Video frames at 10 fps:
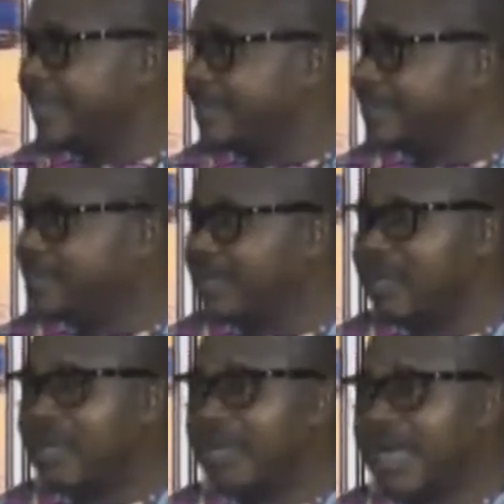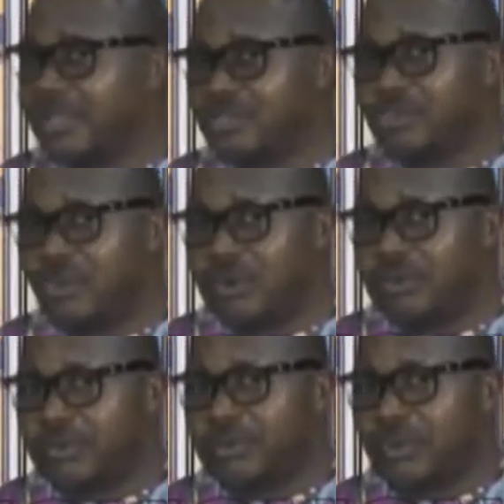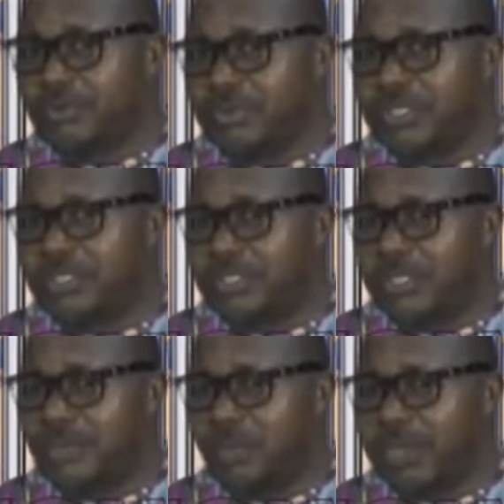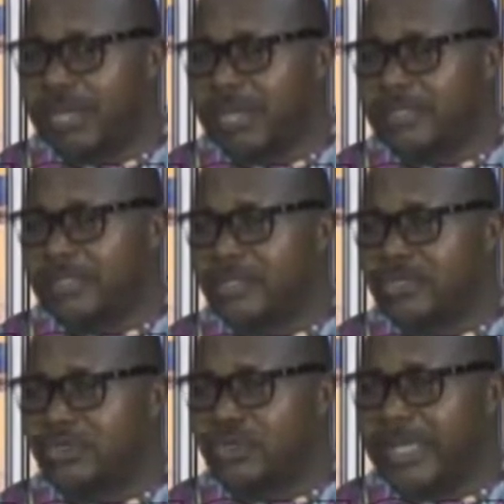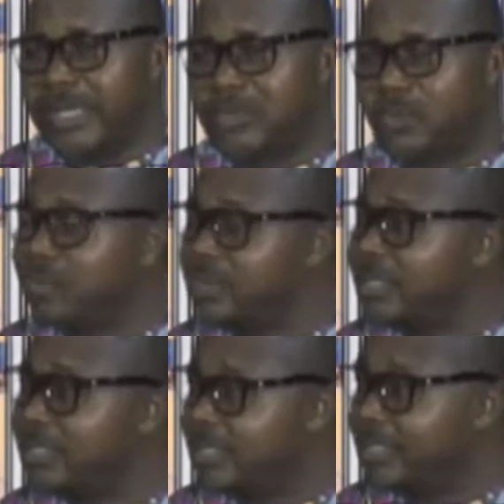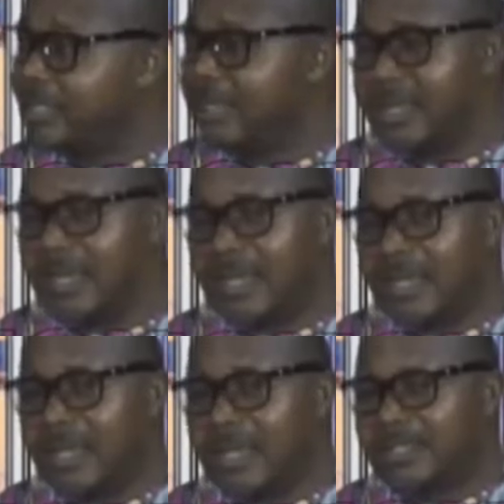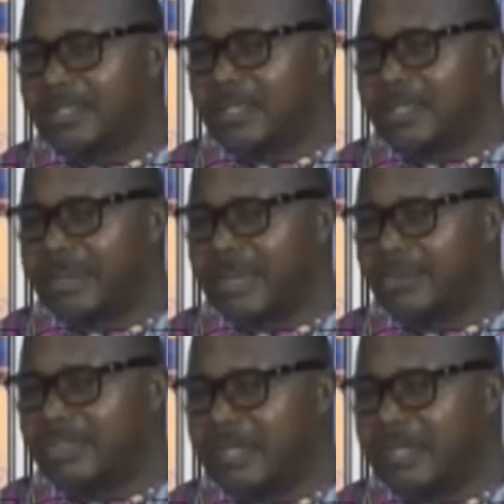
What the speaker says: killed. I saw a report recently where the UNODC said about